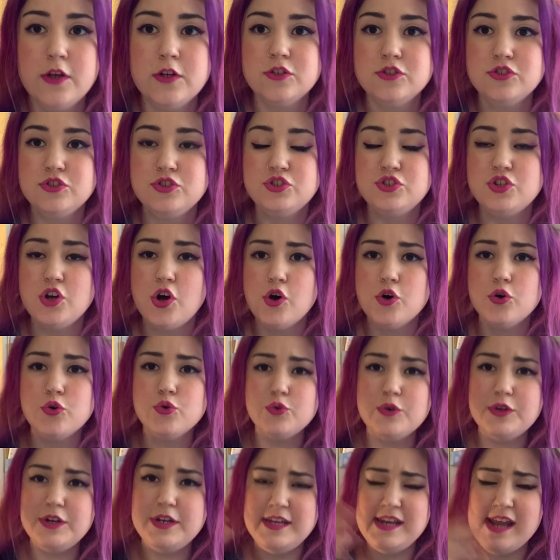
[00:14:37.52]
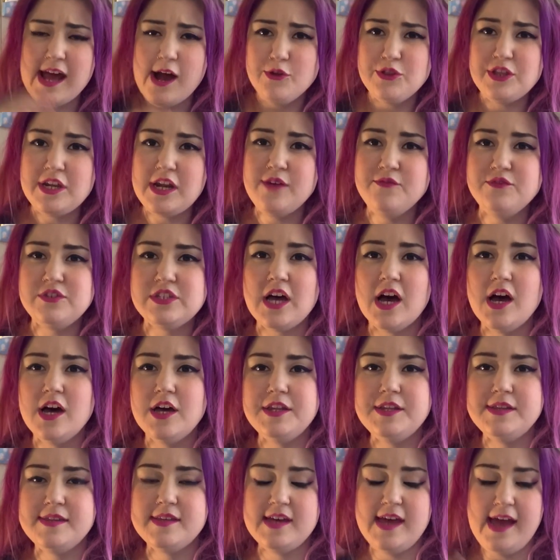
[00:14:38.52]
So now that I've
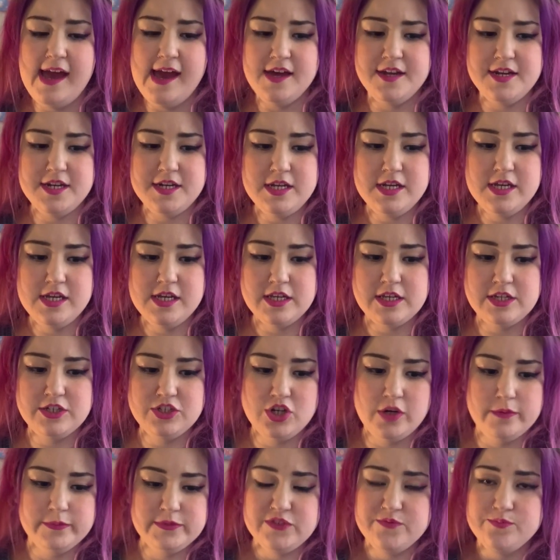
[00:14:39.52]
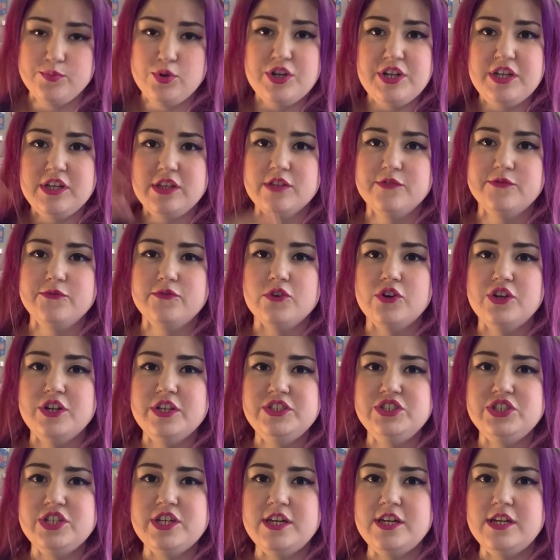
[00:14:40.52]
done the editing in terms of putting the
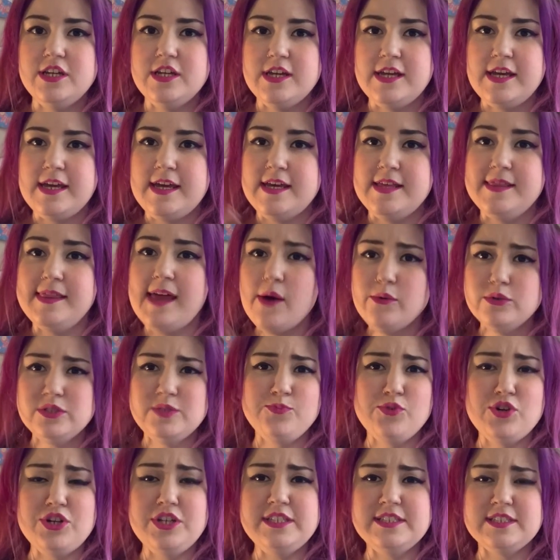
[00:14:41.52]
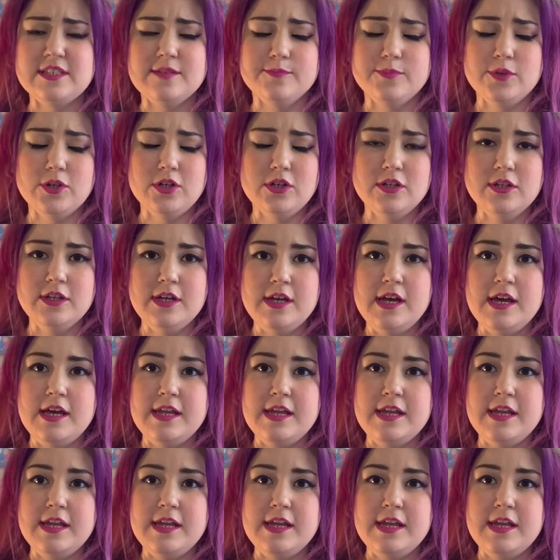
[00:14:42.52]
footage in, that was pretty simple.